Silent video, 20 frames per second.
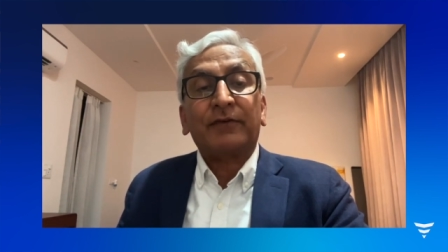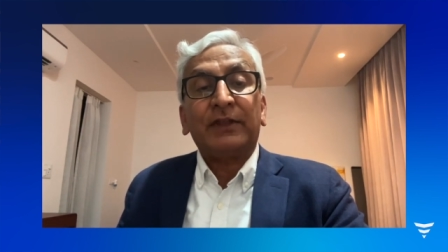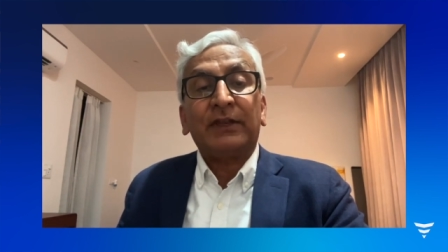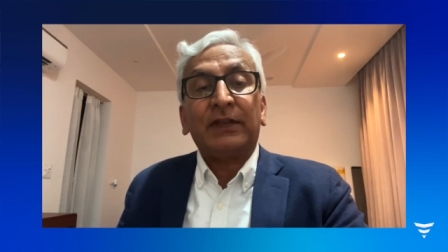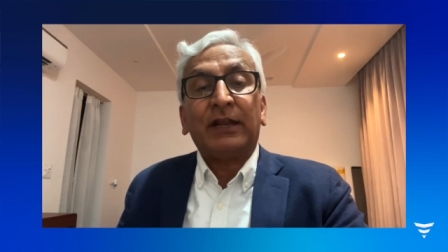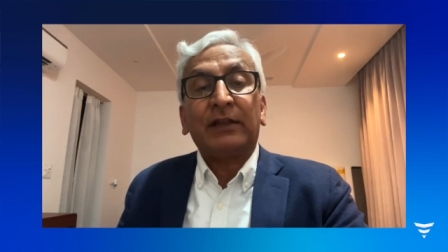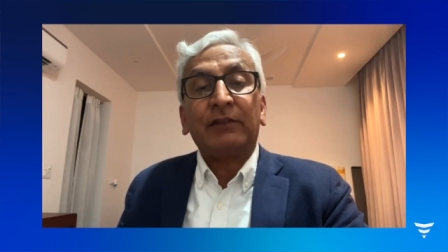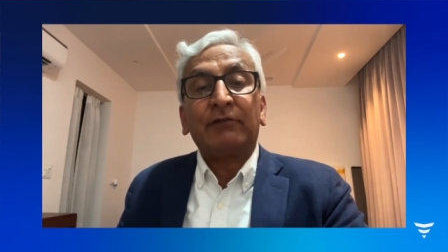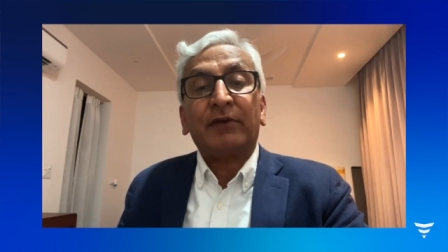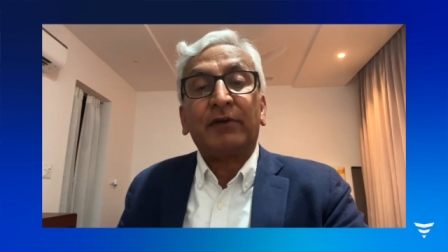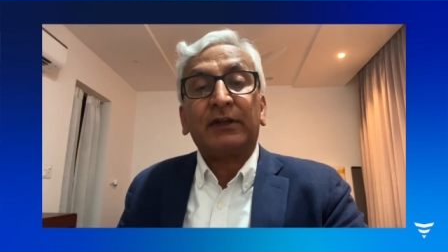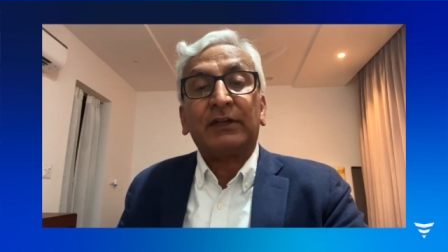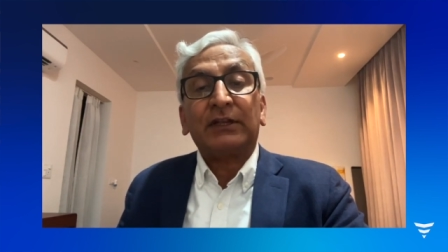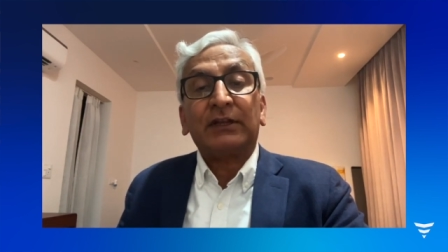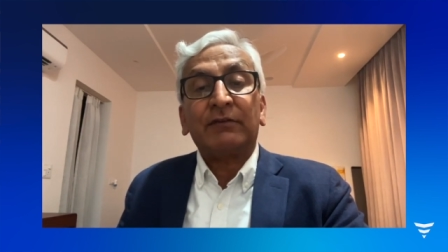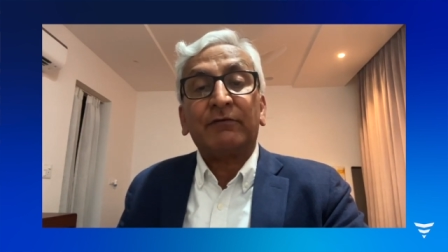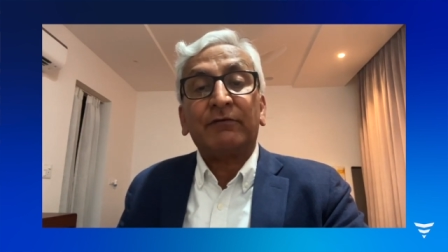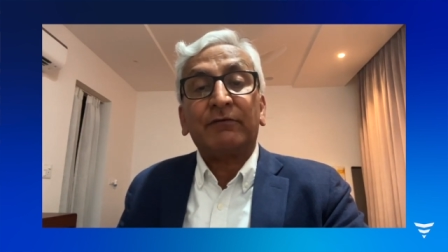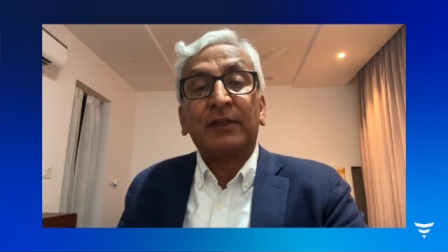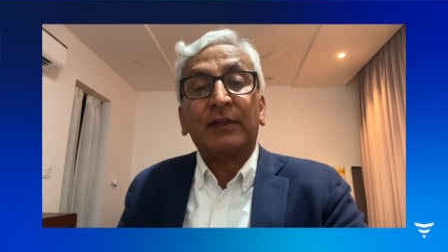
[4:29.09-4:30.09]
inadequate
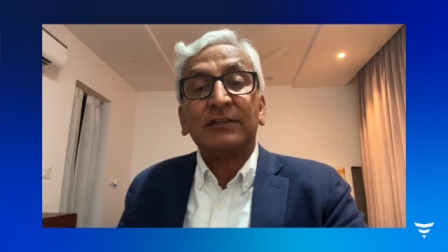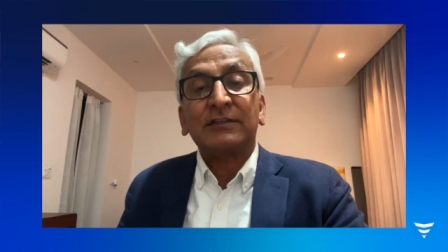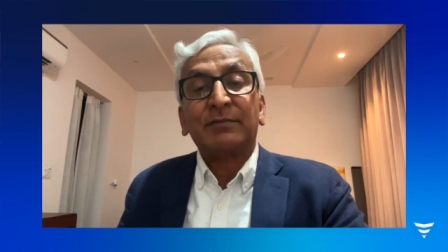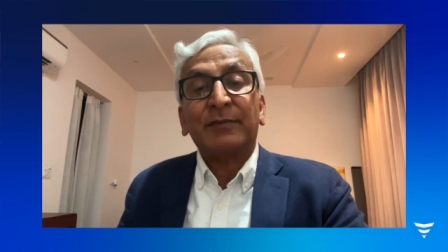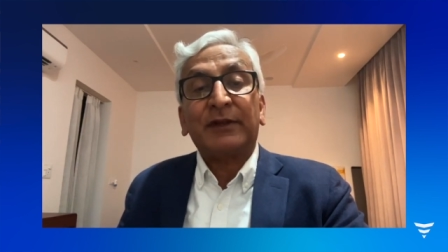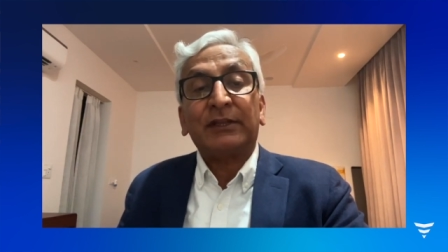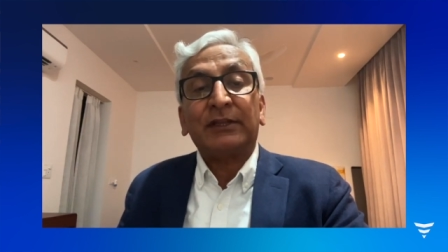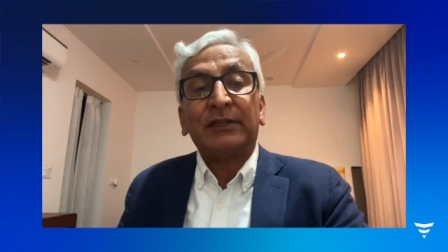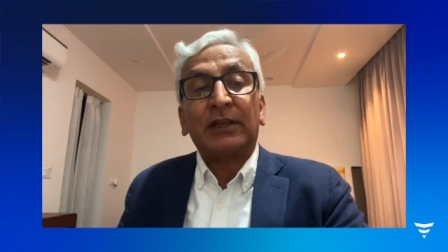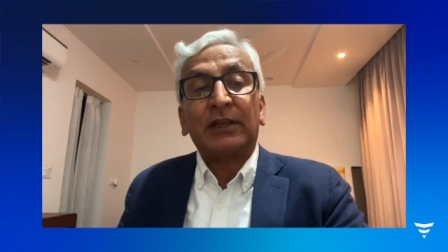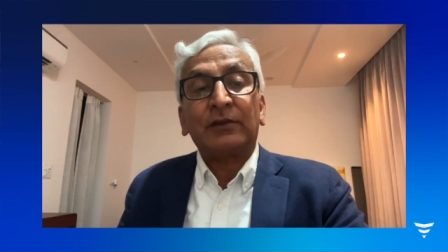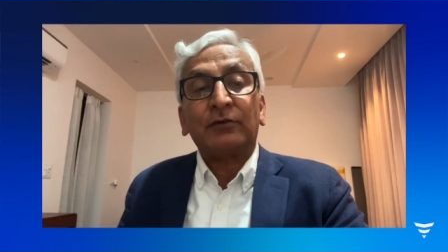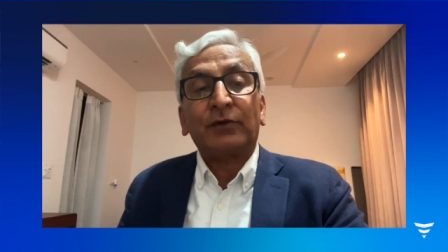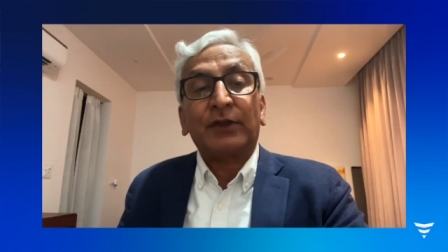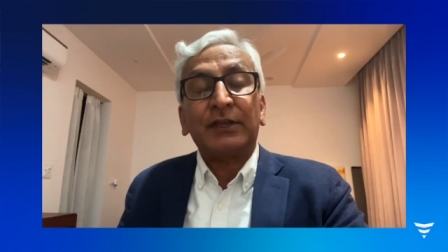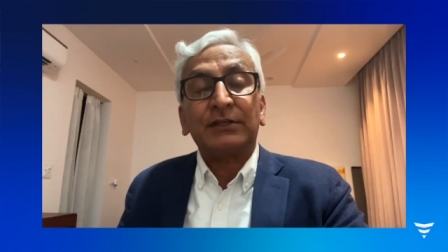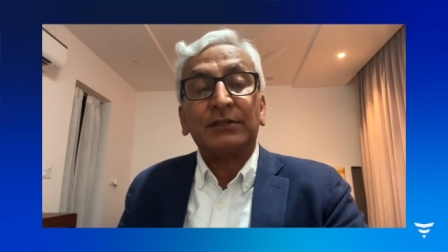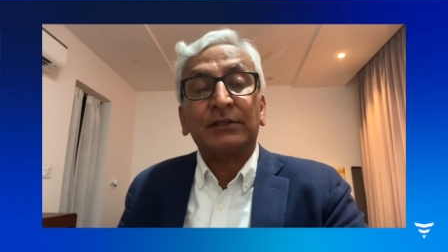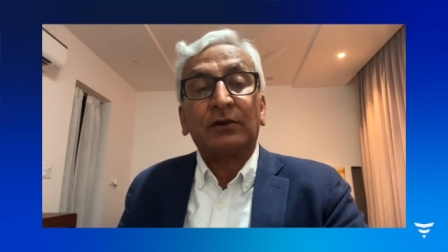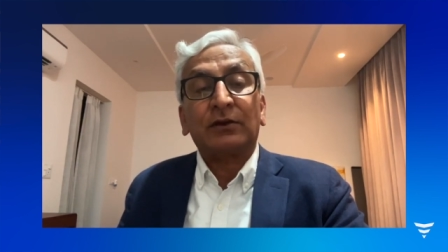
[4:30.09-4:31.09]
investment in
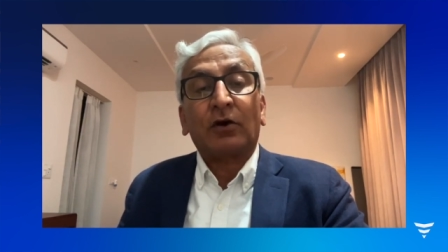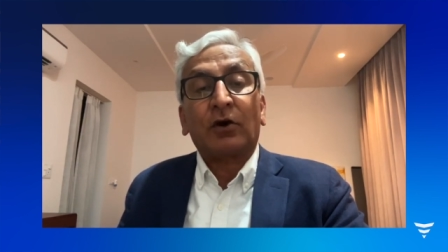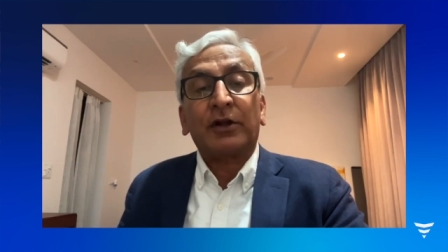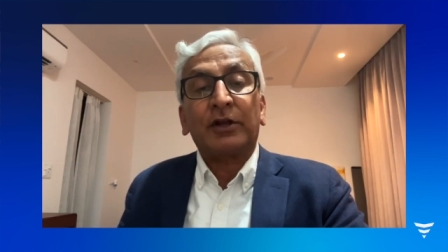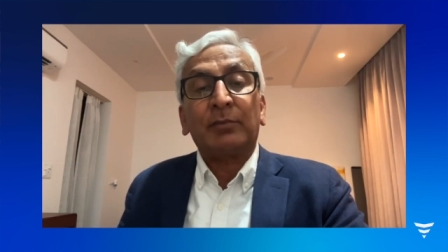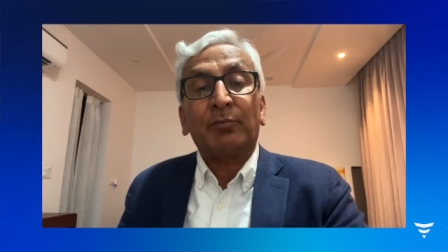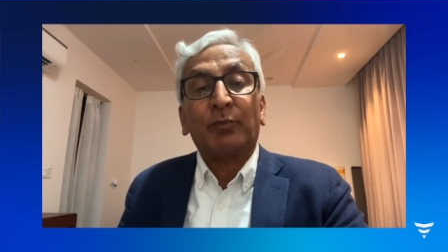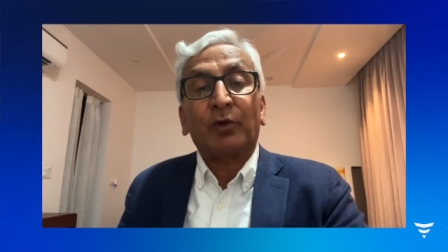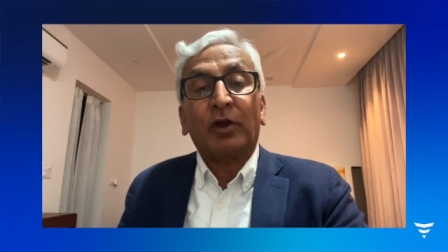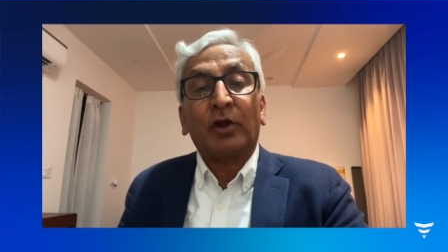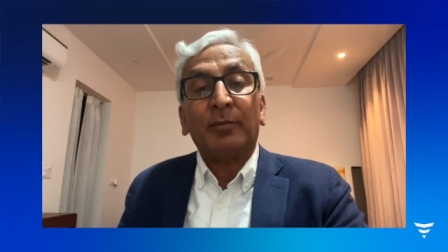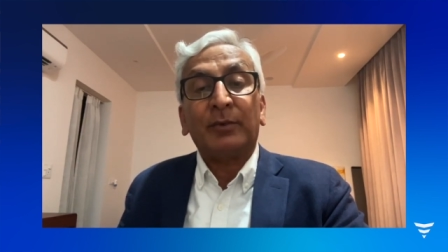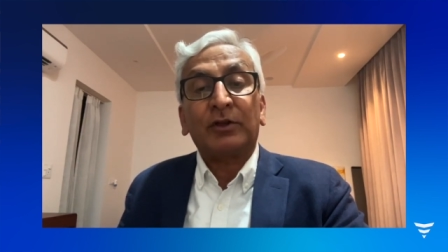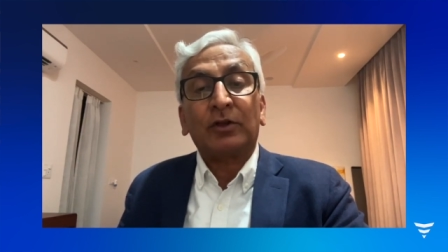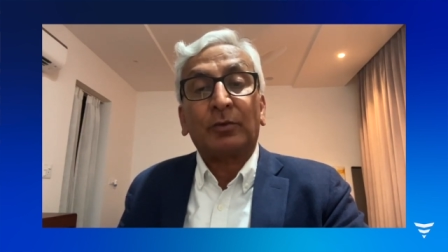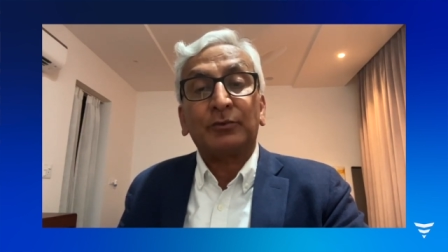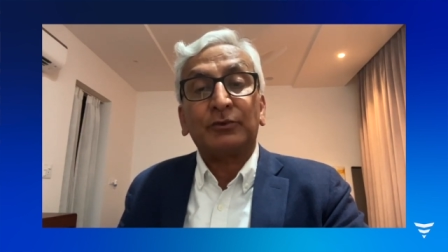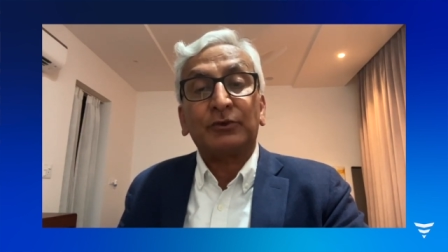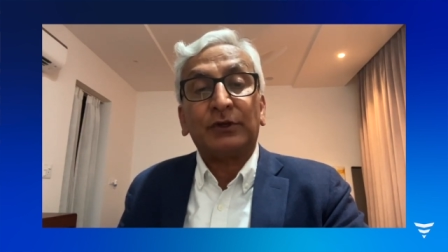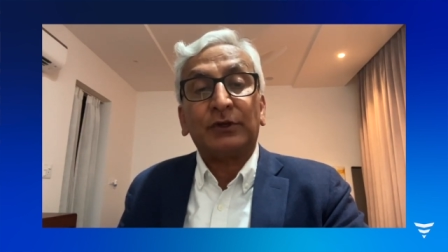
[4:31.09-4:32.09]
education or employment
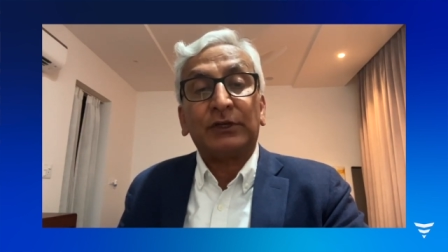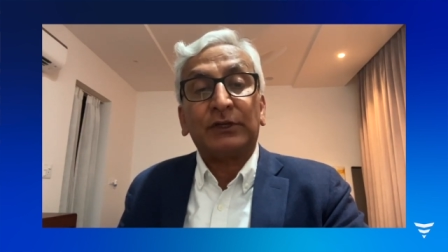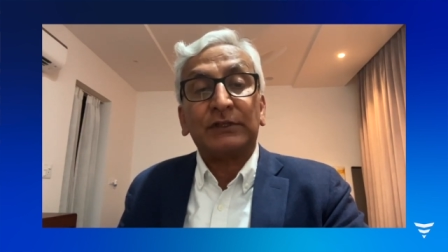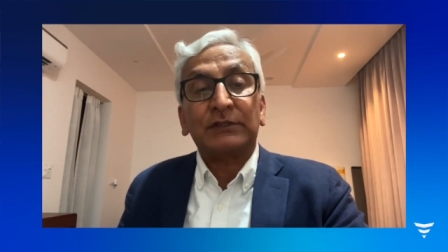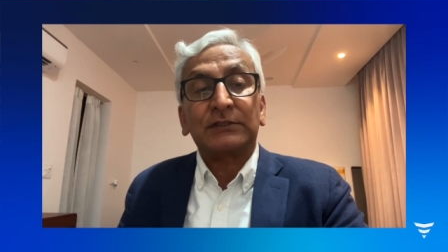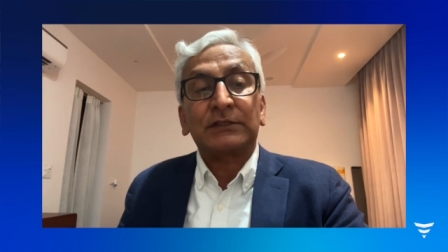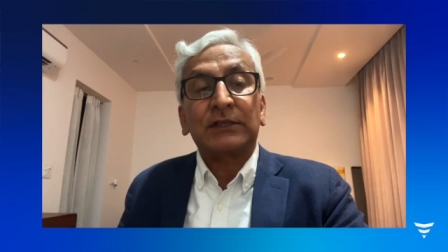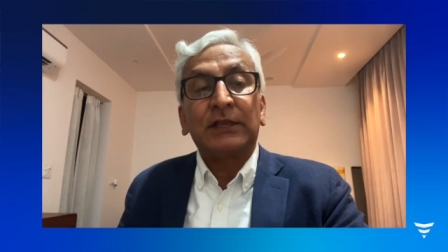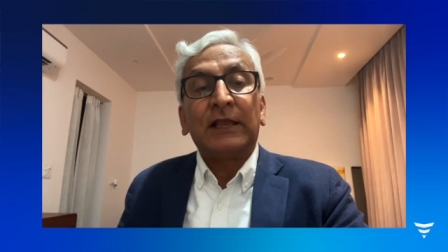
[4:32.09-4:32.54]
opportunities.